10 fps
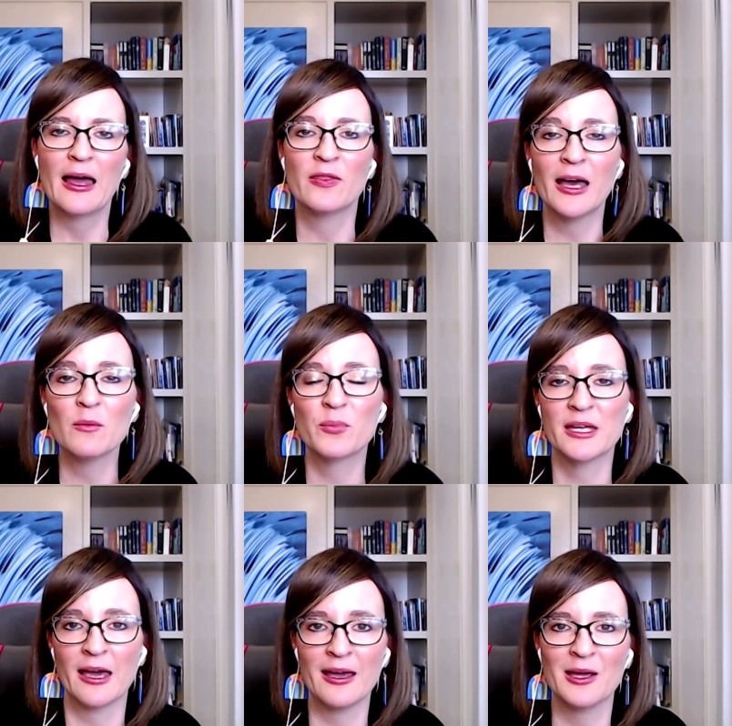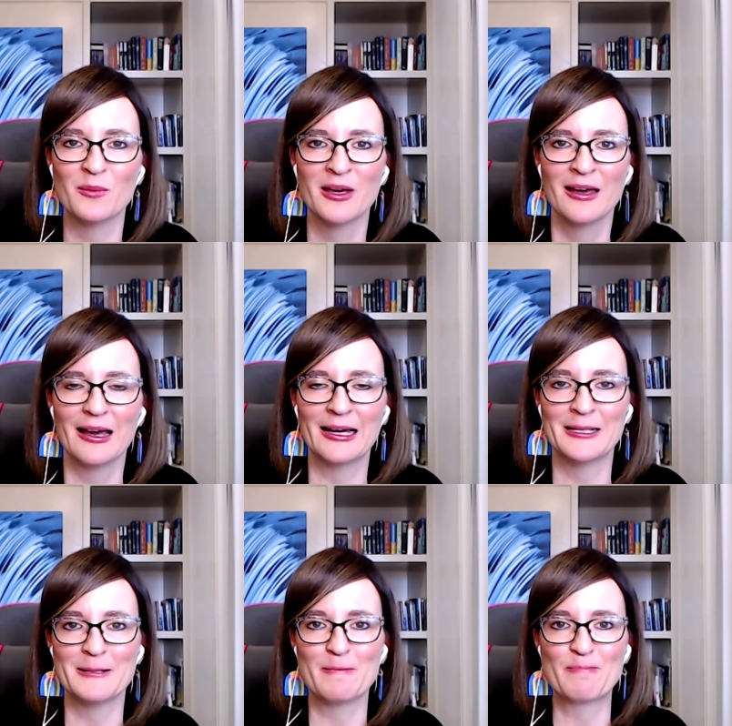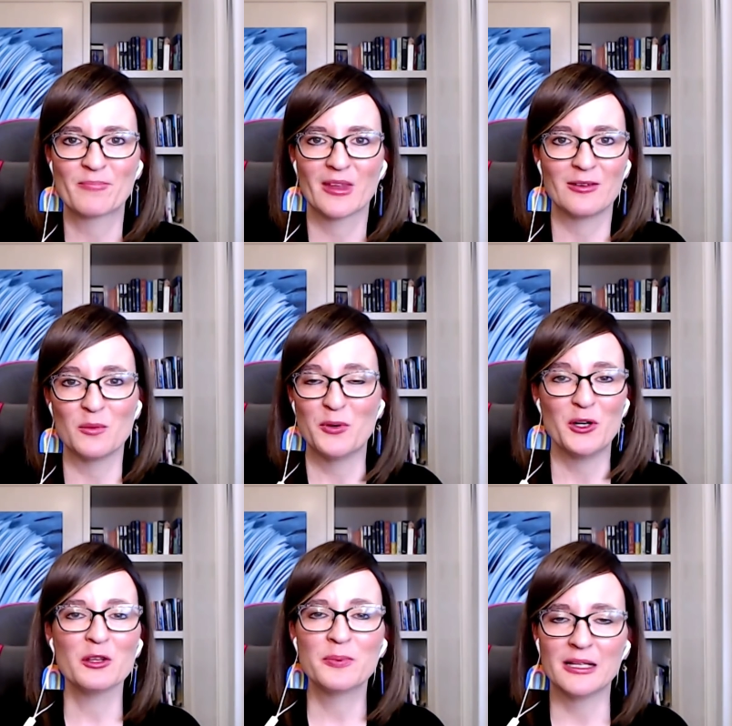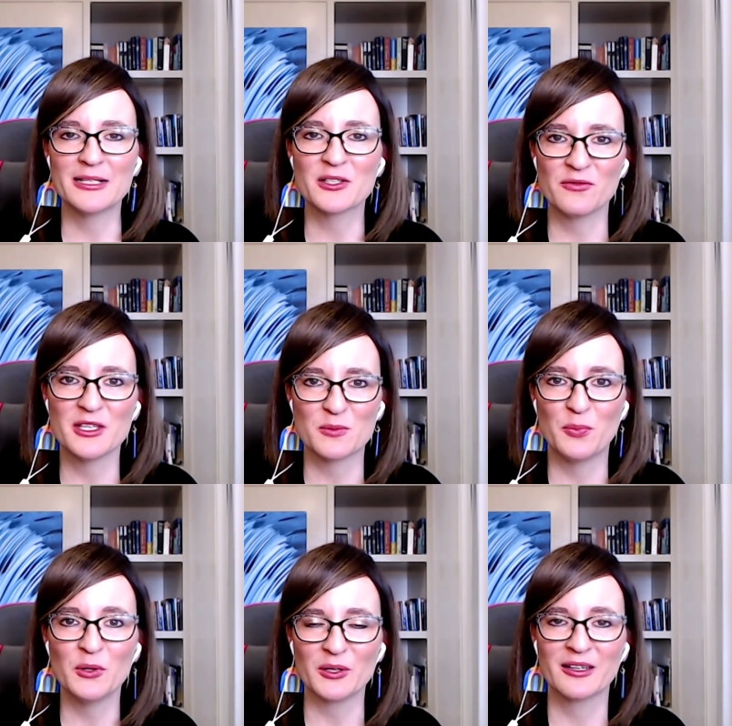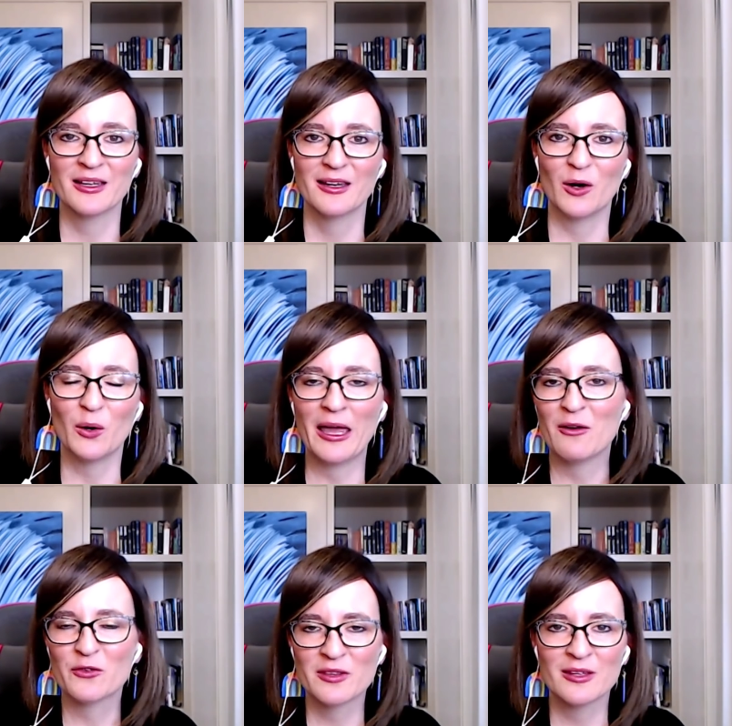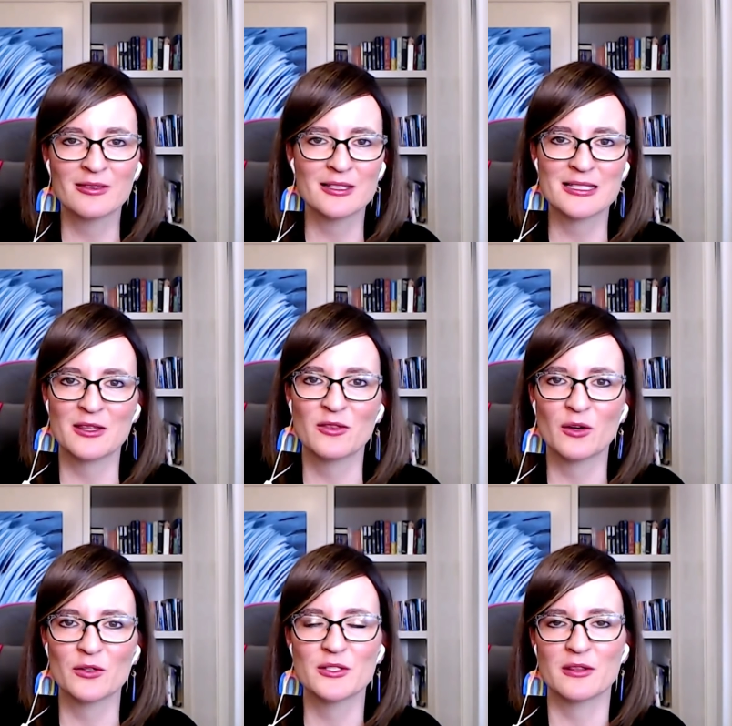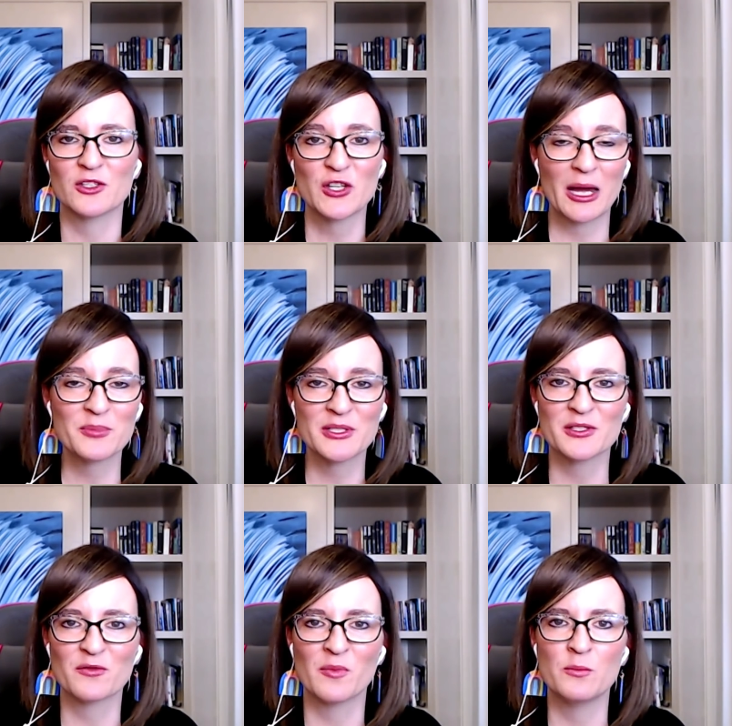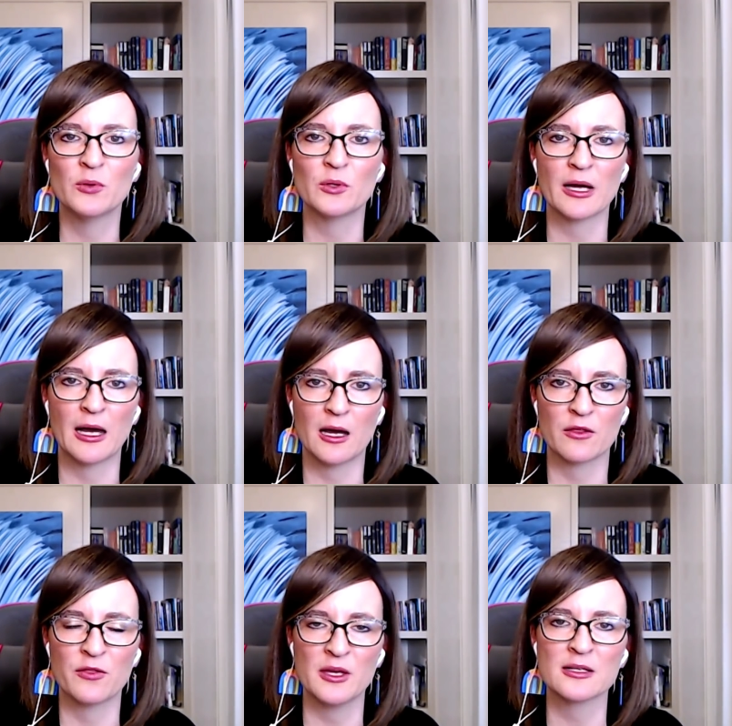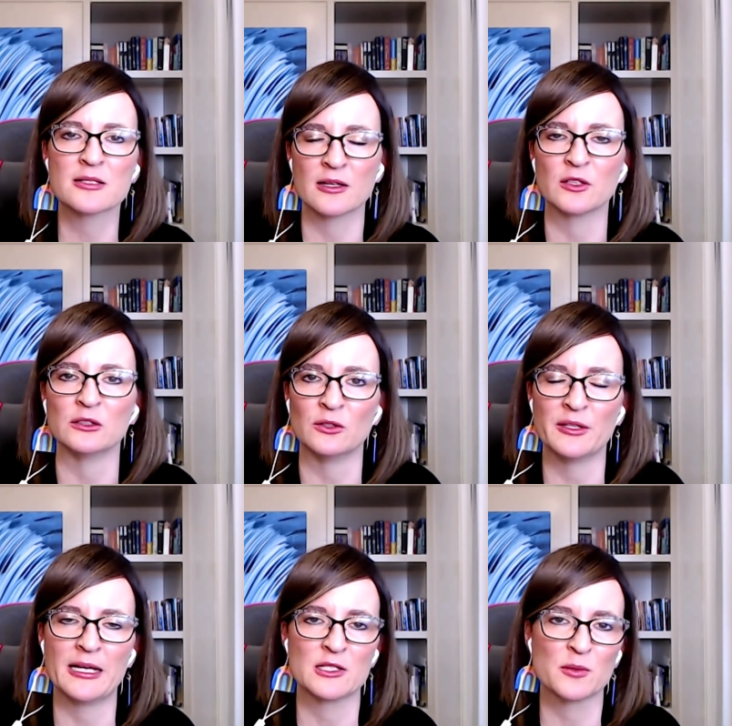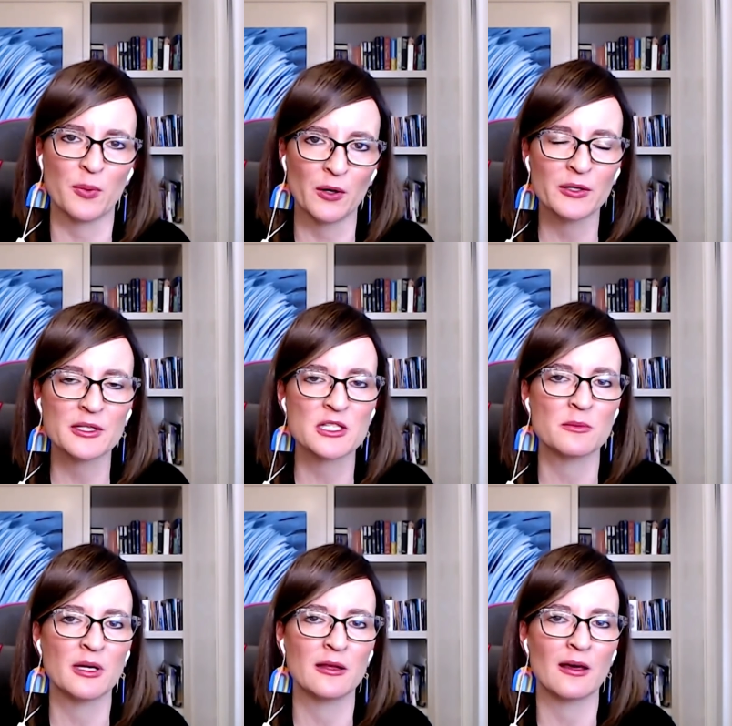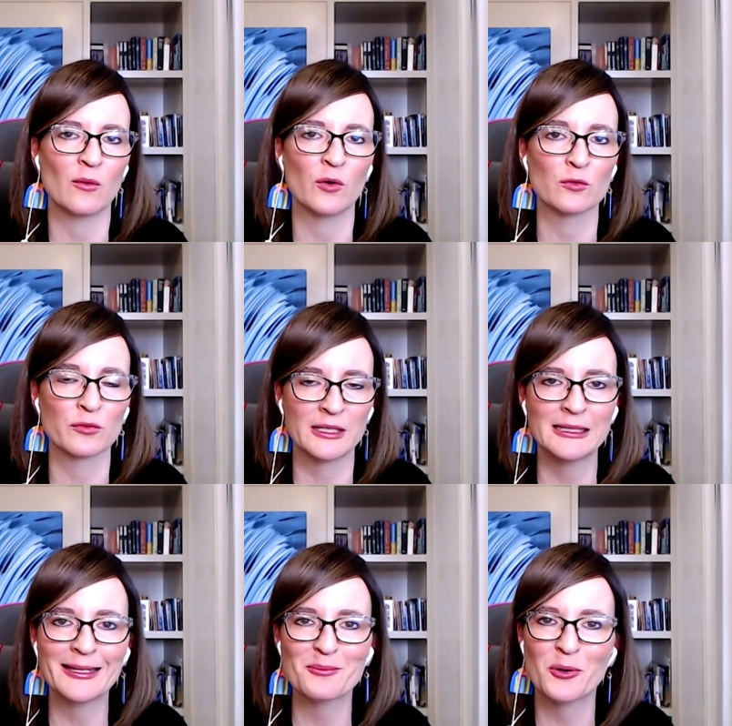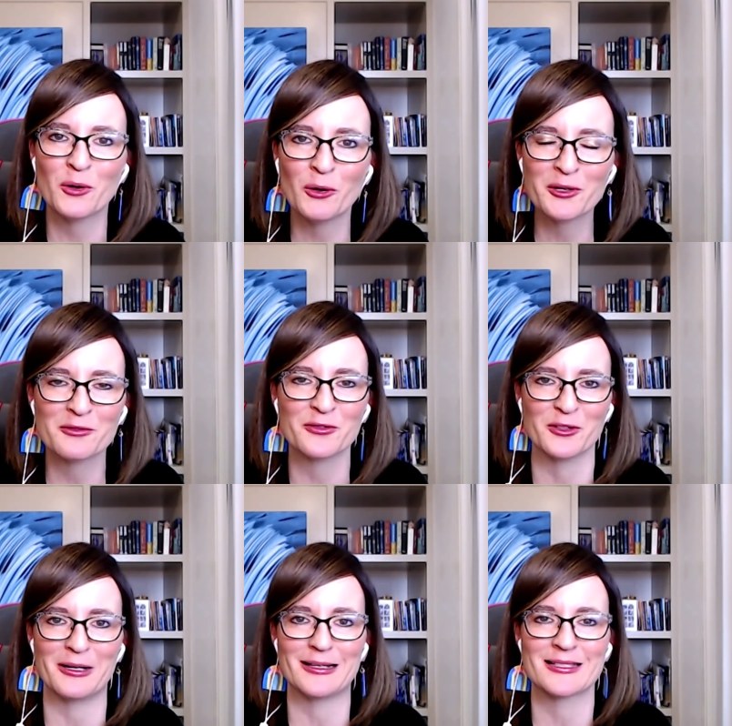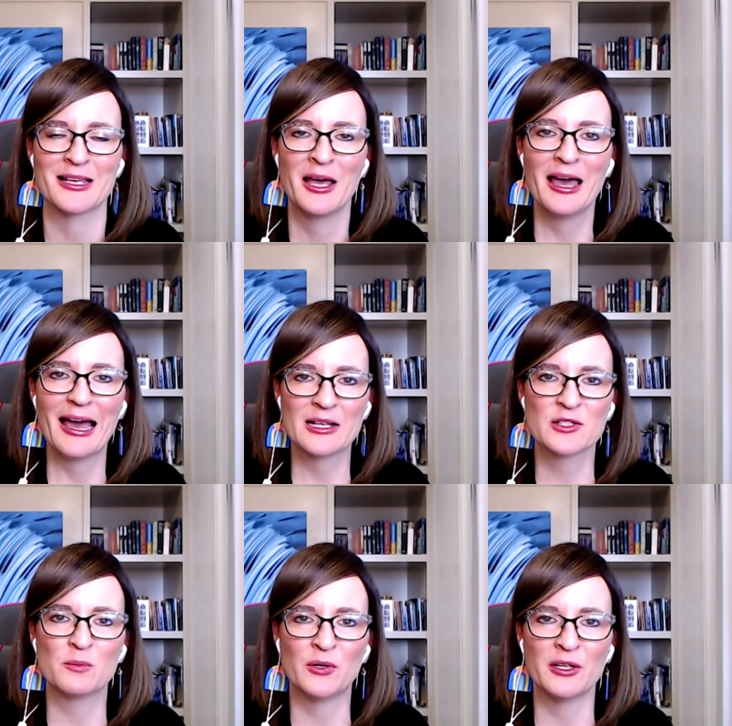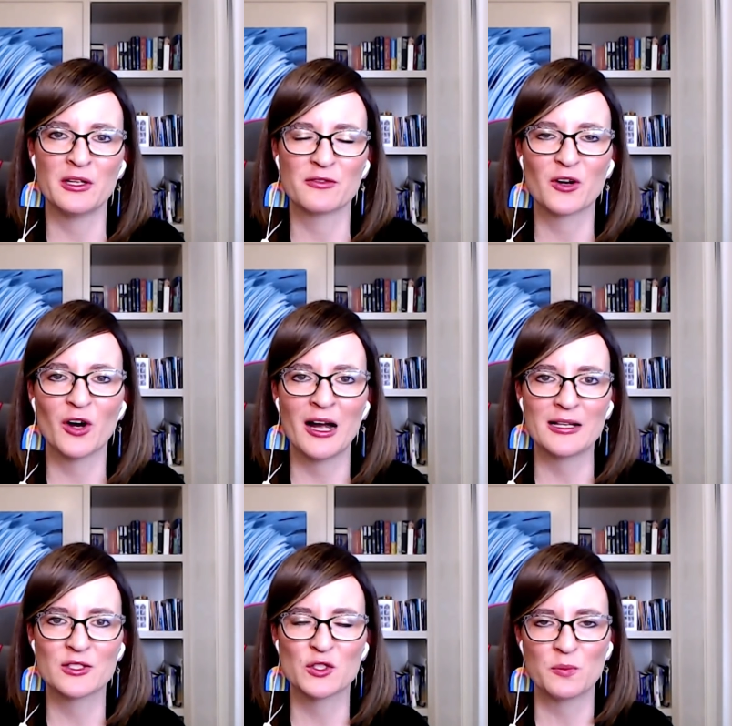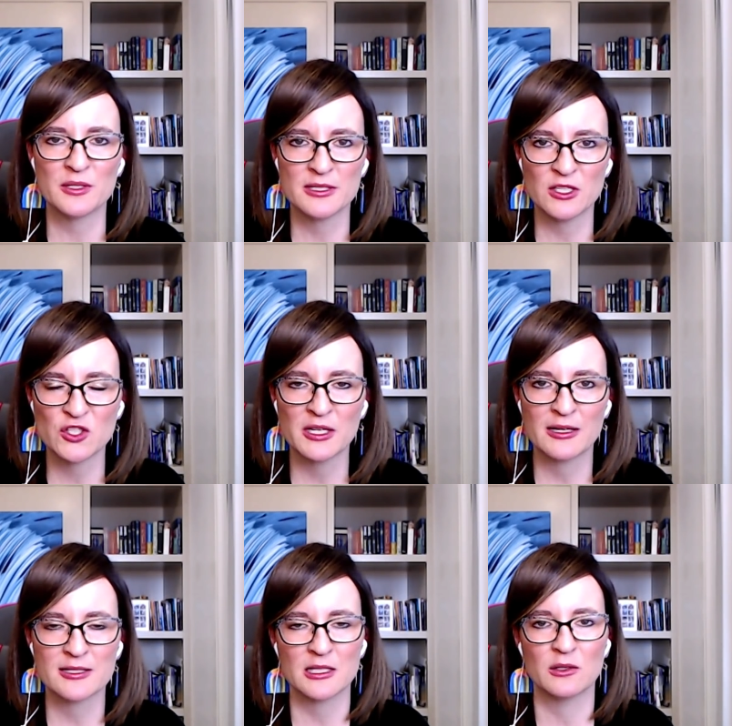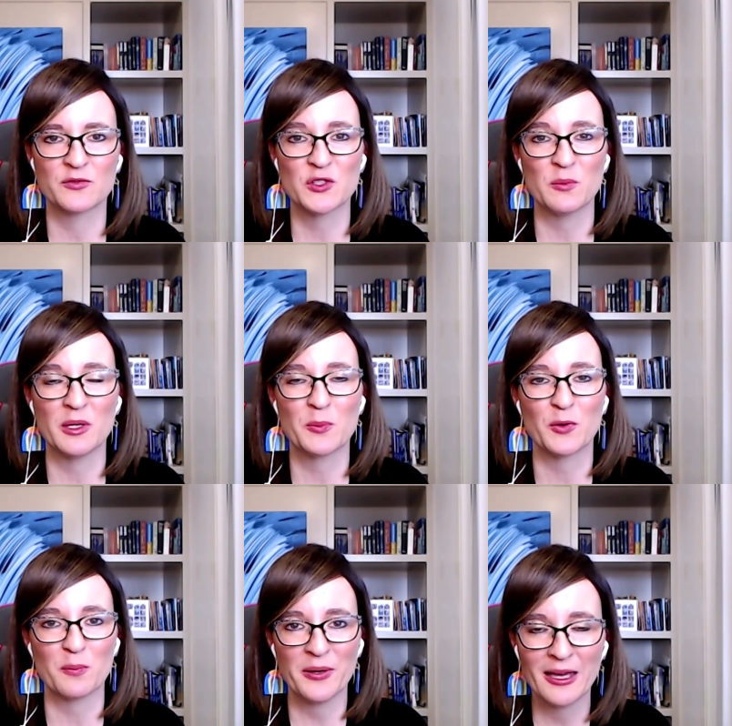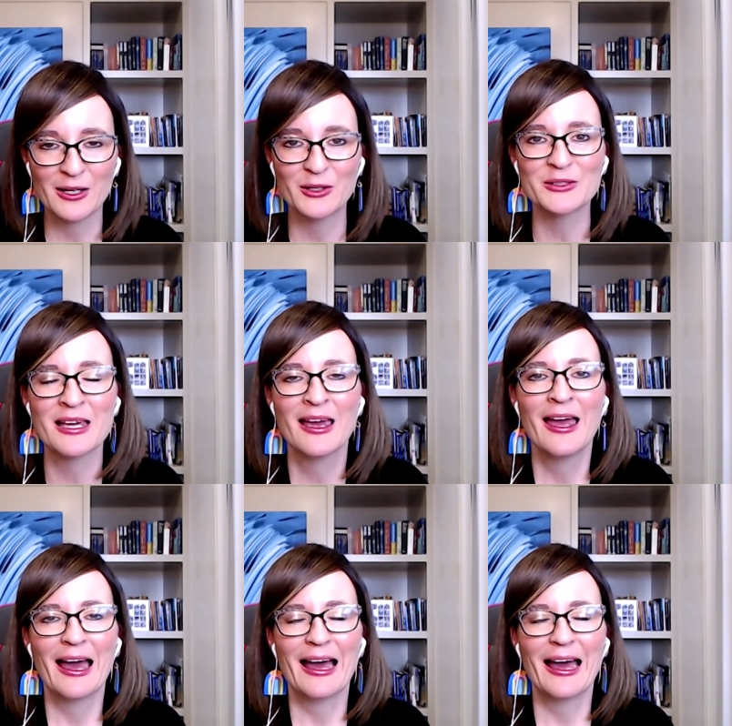And that became um, the birthplace of this book. Or Everything that's in those, the chapters of my book, are things that the Lord had spoken to me that were really important for us as the body of Christ to position ourselves to be propelled